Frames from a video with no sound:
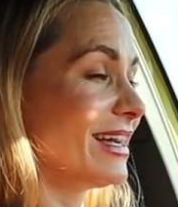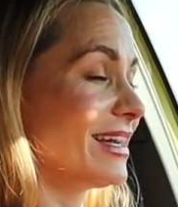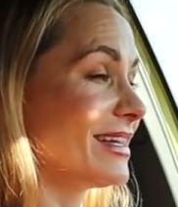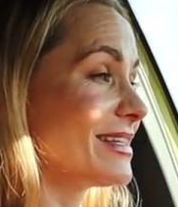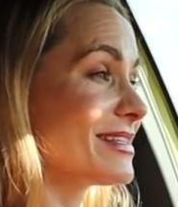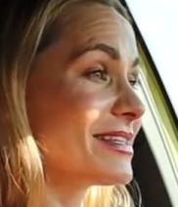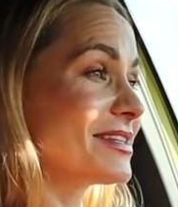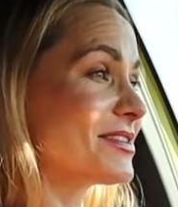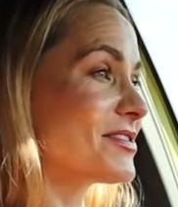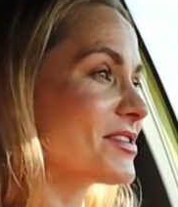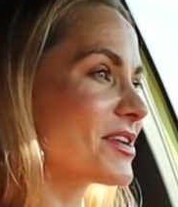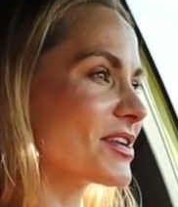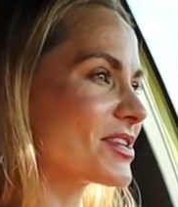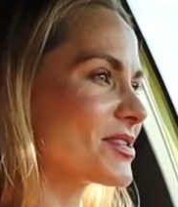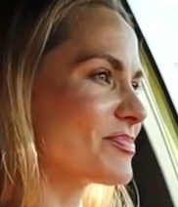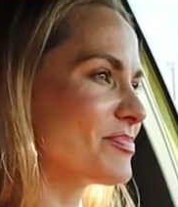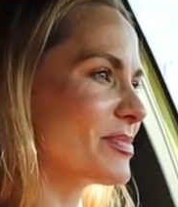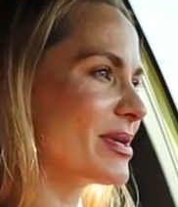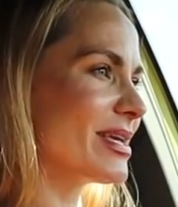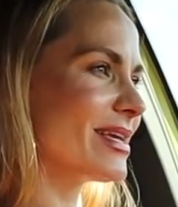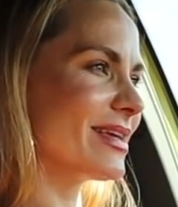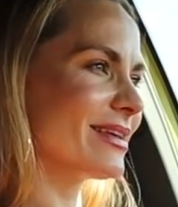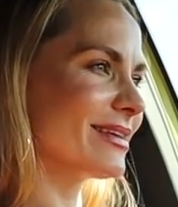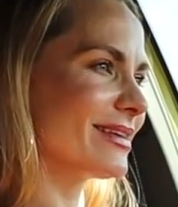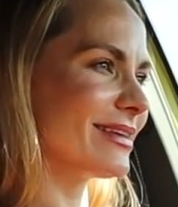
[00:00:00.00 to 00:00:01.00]
Is it just
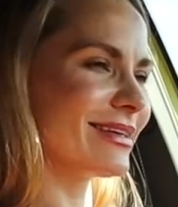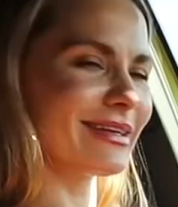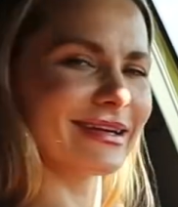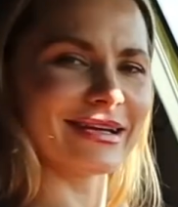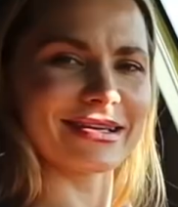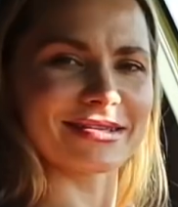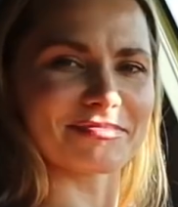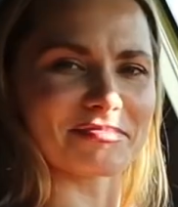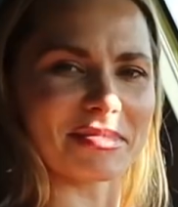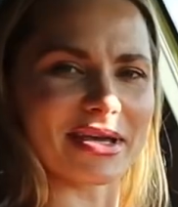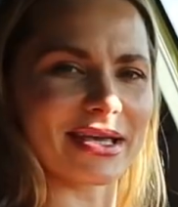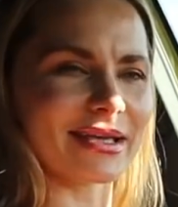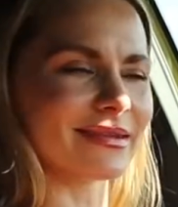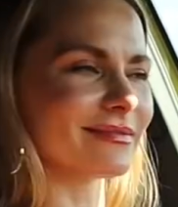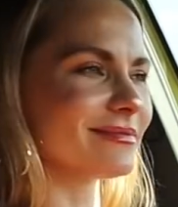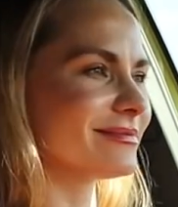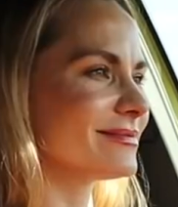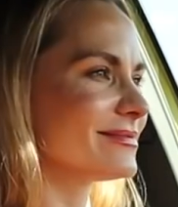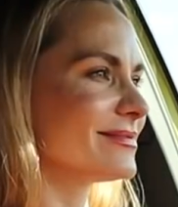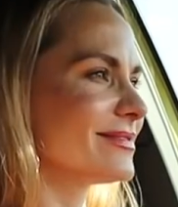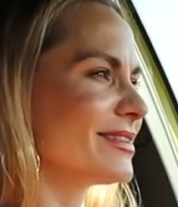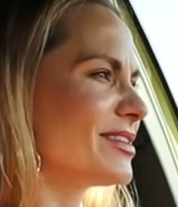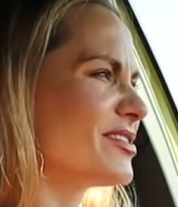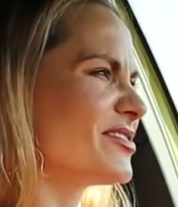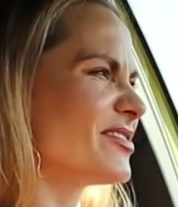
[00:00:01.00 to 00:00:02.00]
me? It is me.
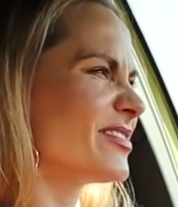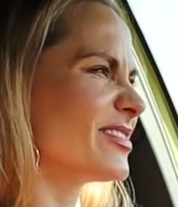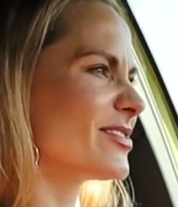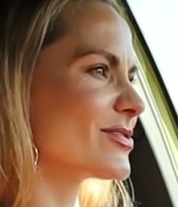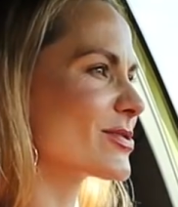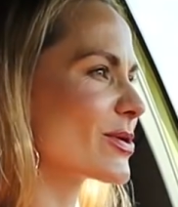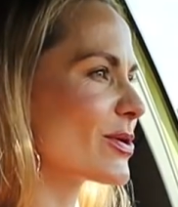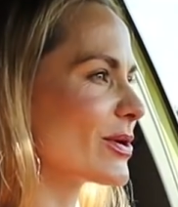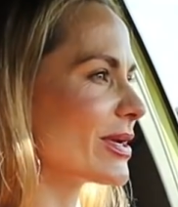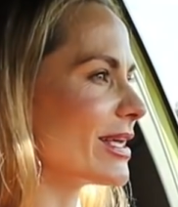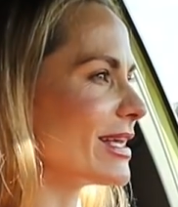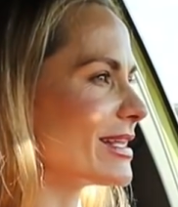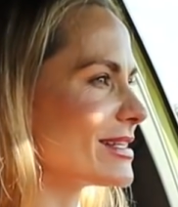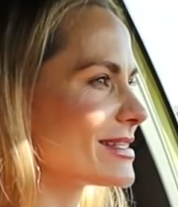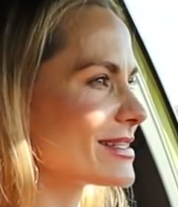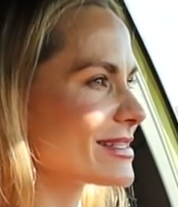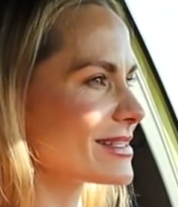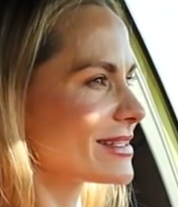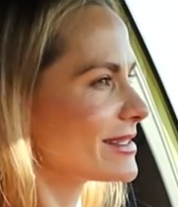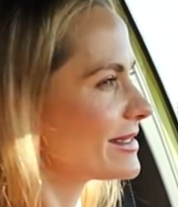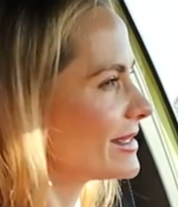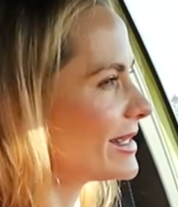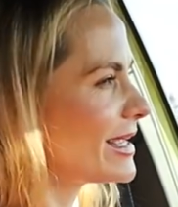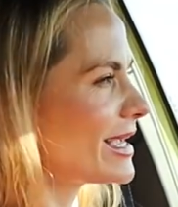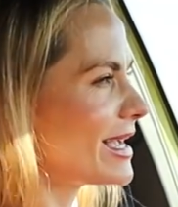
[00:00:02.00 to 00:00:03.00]
I do enjoy it.
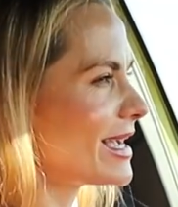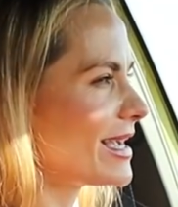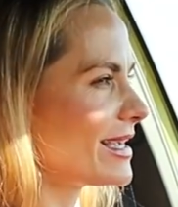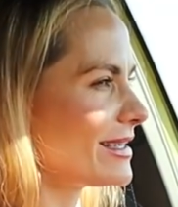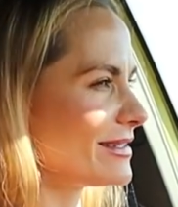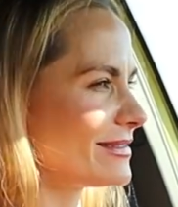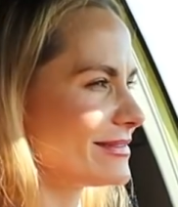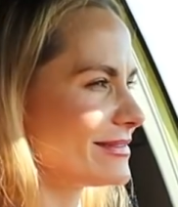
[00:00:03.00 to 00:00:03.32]
Yeah.